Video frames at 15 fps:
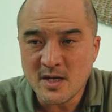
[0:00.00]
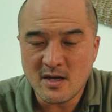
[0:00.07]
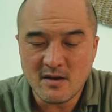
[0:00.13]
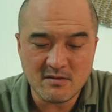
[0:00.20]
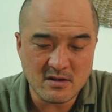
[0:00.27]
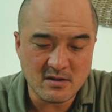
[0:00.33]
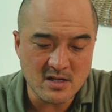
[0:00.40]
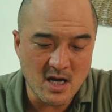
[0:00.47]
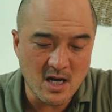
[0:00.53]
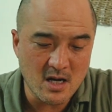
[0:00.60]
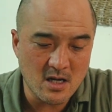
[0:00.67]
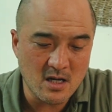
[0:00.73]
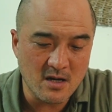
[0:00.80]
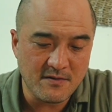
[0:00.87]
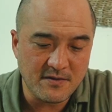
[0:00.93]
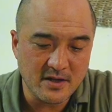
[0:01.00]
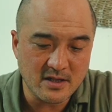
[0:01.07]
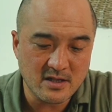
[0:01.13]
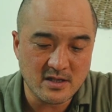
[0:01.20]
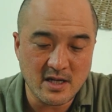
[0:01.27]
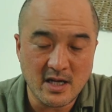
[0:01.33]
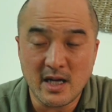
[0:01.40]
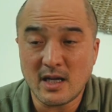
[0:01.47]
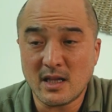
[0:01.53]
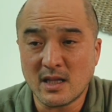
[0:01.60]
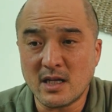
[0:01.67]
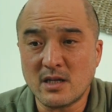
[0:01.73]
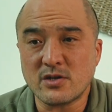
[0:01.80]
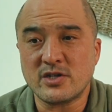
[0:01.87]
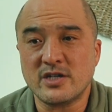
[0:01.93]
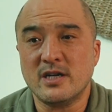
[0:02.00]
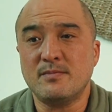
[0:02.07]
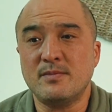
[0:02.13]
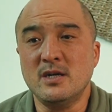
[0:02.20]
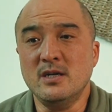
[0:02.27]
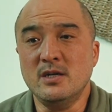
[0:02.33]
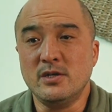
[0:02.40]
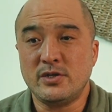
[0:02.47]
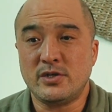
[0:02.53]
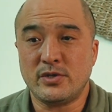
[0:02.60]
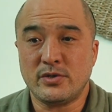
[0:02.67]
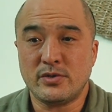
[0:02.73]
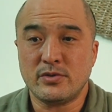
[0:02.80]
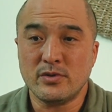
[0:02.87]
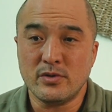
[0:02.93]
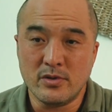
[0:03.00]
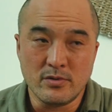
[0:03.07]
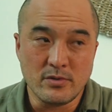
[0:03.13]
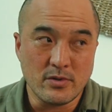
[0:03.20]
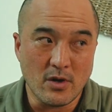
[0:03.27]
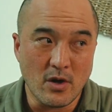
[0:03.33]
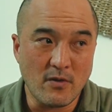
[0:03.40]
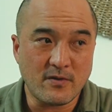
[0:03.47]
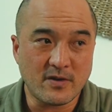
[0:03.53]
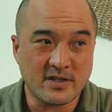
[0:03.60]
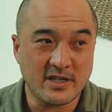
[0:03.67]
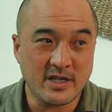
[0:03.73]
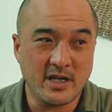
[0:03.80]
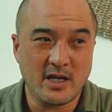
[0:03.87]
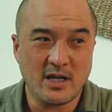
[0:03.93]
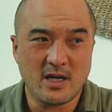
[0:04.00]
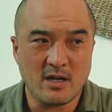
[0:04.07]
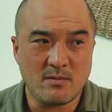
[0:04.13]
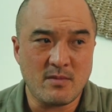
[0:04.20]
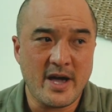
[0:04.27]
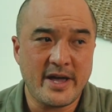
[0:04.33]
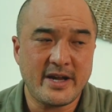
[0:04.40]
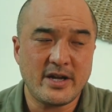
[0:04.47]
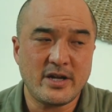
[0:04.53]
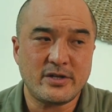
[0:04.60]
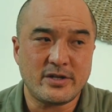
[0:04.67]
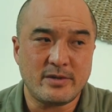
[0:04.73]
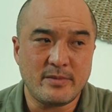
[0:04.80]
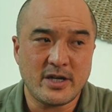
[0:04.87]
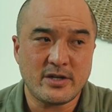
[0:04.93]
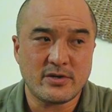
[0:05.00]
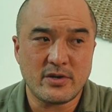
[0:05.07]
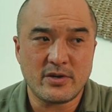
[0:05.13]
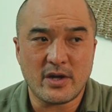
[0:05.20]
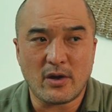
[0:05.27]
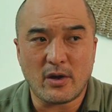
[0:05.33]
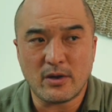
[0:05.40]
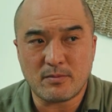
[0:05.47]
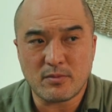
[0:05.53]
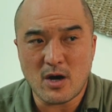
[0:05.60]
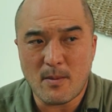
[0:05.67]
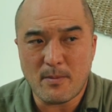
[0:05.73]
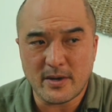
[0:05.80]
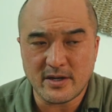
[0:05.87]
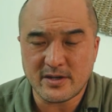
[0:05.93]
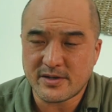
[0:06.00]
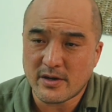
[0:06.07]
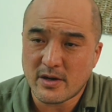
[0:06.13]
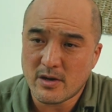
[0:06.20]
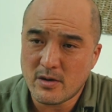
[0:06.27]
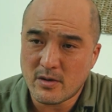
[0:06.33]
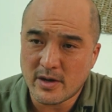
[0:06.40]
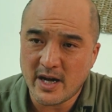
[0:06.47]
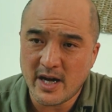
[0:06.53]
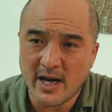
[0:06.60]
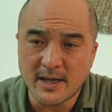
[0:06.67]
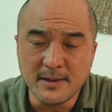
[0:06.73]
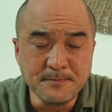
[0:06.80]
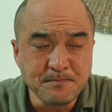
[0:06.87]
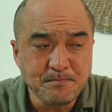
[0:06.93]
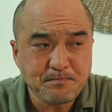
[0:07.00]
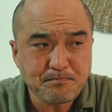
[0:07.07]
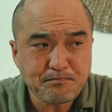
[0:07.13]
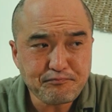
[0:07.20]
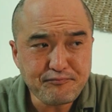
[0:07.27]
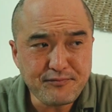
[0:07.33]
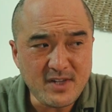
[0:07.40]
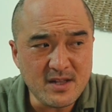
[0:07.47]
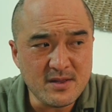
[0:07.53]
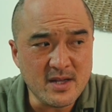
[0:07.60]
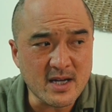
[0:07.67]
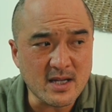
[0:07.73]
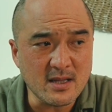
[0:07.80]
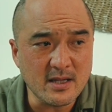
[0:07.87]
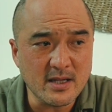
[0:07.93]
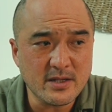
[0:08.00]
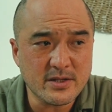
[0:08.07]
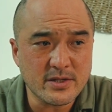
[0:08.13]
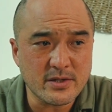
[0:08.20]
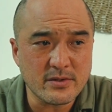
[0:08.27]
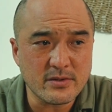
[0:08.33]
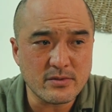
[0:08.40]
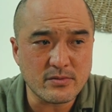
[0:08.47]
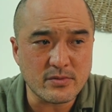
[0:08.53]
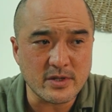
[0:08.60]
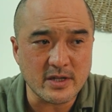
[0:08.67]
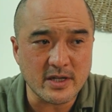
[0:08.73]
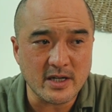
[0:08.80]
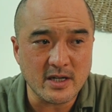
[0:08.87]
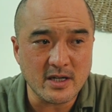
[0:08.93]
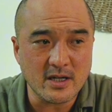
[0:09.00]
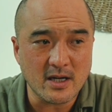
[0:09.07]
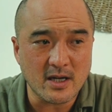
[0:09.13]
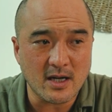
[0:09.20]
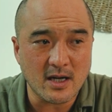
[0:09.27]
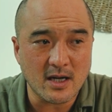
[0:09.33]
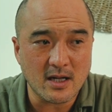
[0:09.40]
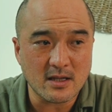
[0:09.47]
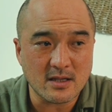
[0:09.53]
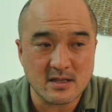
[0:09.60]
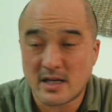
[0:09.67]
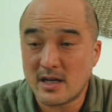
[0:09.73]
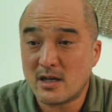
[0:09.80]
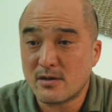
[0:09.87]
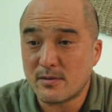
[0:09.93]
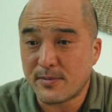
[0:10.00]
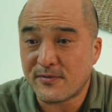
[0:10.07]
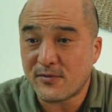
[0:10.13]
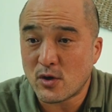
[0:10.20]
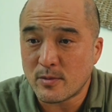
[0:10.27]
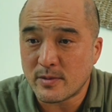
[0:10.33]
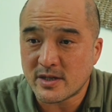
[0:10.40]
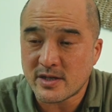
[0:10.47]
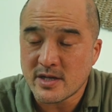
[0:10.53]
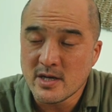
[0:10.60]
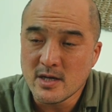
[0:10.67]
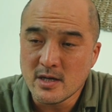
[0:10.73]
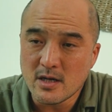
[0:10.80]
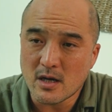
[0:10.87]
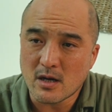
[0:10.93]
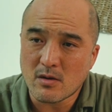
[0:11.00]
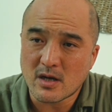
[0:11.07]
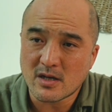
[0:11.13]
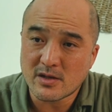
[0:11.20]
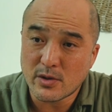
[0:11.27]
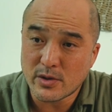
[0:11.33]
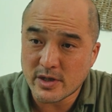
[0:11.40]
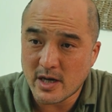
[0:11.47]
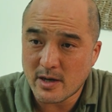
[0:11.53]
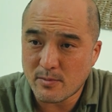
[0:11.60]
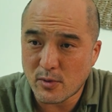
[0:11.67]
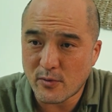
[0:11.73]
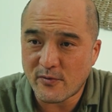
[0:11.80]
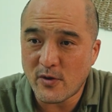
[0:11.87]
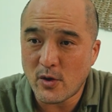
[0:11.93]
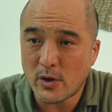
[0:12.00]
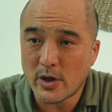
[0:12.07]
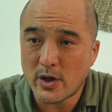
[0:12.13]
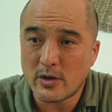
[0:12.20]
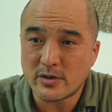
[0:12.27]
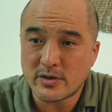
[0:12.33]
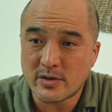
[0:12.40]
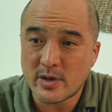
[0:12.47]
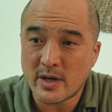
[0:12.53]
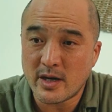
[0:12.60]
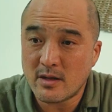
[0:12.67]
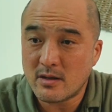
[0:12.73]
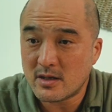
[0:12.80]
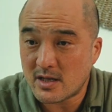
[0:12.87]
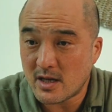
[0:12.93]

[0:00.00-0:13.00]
If there's not enough, let's say, leadership to oversee and manage and make sure that all the properties are okay, and that can lead to really, underperformance across their entire portfolio during, let's